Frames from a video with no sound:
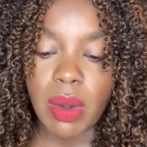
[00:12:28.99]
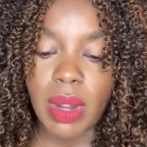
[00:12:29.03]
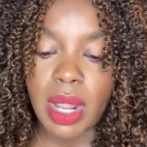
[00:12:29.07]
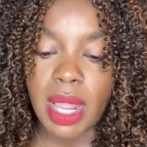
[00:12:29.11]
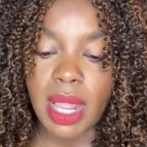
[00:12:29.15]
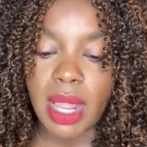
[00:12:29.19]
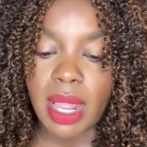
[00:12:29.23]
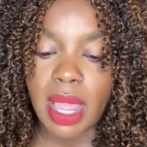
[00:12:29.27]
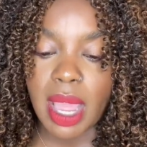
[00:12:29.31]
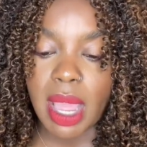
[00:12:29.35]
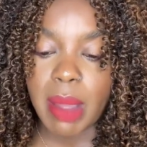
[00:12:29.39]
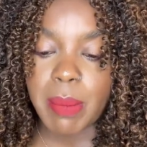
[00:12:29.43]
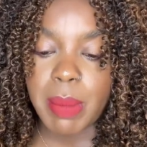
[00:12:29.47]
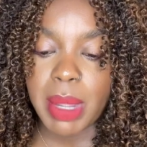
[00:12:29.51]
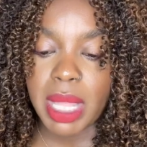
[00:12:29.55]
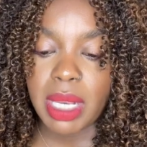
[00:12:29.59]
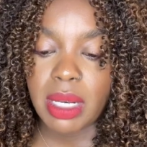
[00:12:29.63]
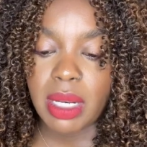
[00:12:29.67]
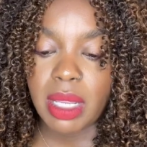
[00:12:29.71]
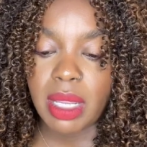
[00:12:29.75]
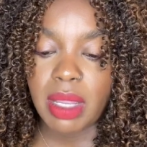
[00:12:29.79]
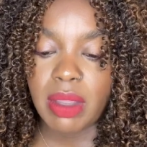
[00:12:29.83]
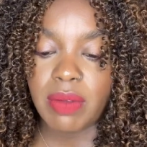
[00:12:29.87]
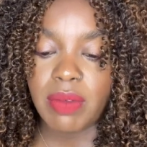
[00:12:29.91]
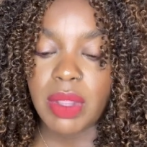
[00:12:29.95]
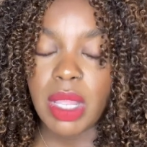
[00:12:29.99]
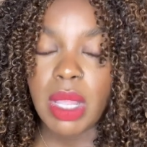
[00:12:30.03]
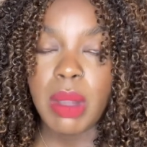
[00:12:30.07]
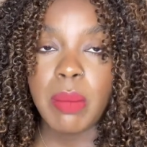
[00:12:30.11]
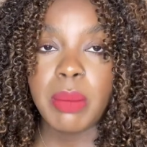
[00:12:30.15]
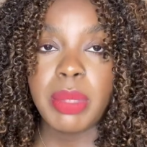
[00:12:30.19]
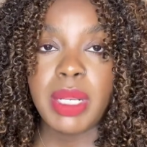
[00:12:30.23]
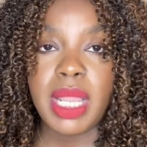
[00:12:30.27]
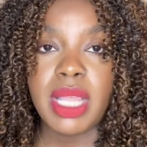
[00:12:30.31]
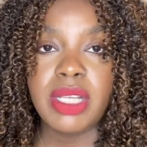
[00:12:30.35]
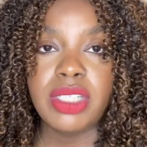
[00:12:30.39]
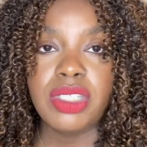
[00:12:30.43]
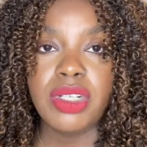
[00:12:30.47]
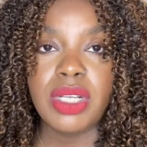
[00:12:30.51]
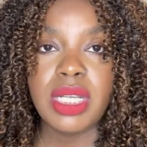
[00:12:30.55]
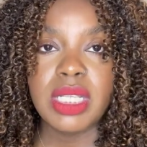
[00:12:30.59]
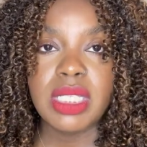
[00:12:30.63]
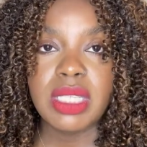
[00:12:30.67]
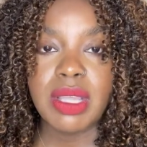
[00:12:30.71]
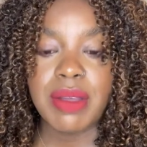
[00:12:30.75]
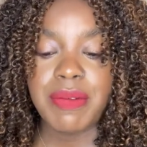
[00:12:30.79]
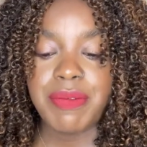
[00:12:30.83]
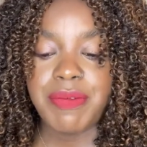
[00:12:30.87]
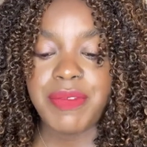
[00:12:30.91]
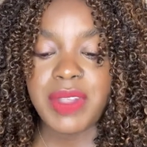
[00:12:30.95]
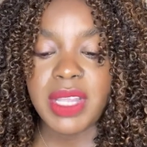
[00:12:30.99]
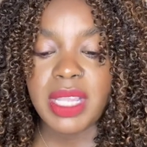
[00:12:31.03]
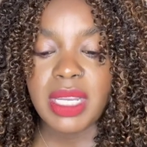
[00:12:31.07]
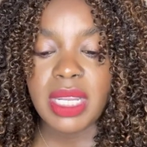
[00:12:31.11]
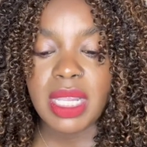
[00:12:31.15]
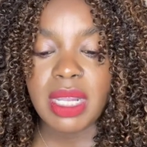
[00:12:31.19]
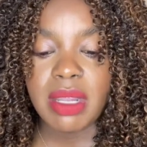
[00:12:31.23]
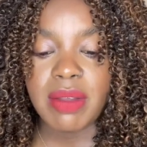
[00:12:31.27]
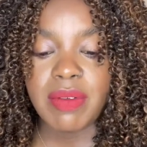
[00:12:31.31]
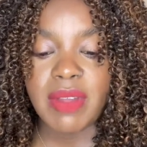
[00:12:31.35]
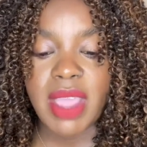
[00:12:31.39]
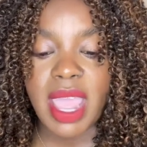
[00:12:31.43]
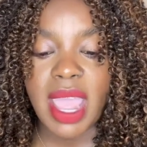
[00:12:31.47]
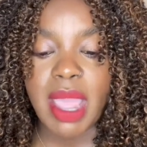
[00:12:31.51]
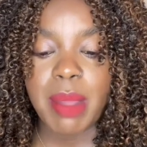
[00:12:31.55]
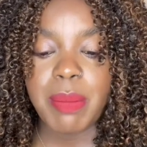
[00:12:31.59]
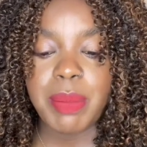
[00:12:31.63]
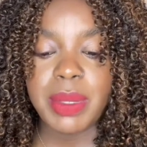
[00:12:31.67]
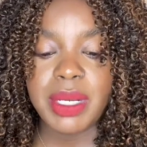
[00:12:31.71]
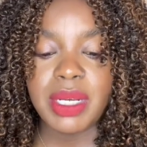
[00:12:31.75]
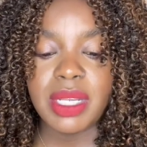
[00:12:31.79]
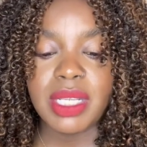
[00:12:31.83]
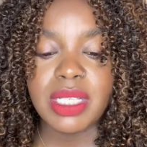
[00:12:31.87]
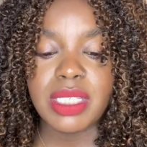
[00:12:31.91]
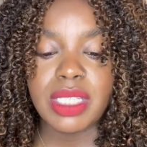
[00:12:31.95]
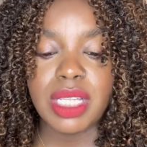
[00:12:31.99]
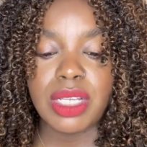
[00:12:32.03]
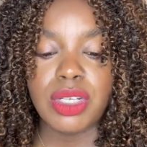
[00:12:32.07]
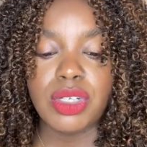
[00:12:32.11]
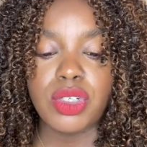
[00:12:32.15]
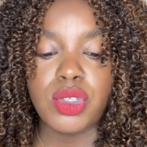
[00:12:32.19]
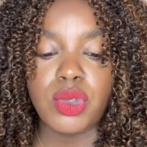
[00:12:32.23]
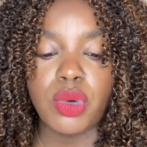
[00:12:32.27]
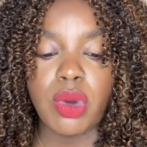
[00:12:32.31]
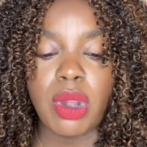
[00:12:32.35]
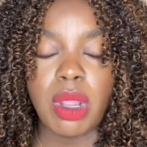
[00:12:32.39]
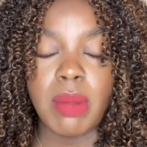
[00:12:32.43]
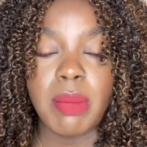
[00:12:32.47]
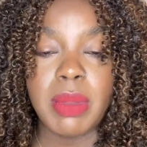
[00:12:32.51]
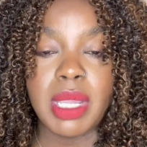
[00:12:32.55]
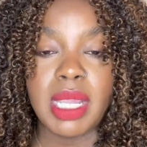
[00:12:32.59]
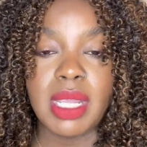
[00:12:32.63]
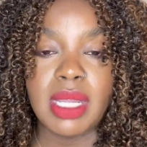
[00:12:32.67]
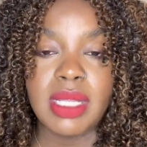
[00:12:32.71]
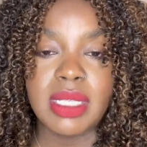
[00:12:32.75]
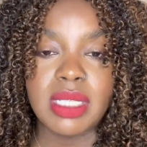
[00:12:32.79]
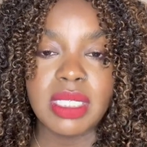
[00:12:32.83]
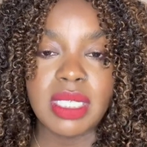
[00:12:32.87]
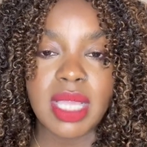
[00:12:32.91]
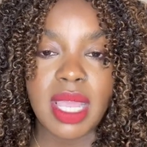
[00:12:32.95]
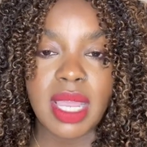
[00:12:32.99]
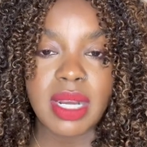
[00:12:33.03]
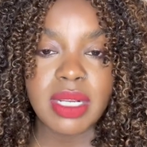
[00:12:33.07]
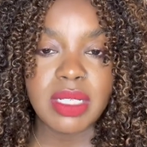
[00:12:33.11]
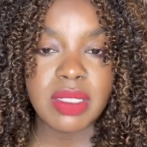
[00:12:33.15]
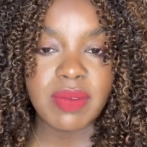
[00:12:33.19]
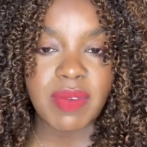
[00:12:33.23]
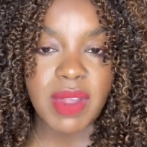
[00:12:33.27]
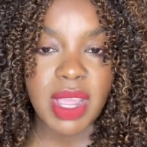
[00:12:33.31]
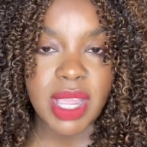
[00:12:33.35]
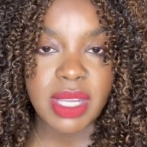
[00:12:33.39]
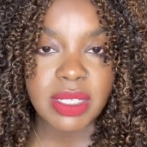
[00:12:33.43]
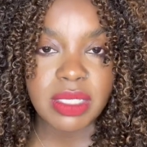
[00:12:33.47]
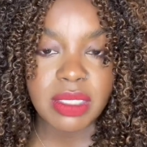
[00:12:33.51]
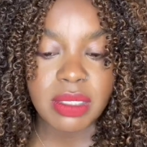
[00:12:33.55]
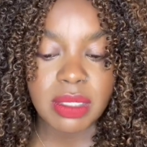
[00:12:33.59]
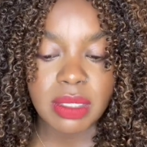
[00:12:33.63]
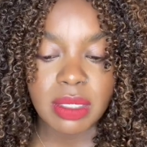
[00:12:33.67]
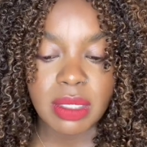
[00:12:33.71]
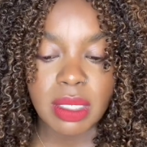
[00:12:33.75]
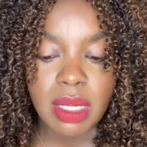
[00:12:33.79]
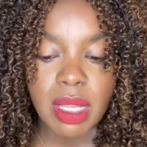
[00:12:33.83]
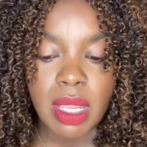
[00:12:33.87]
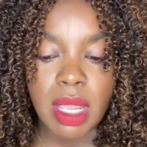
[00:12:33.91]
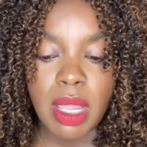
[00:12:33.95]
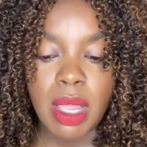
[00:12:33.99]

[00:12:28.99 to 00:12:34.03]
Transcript: Okay, hi my love. Pleasure is a feeling of happiness, enjoyment, and satisfaction.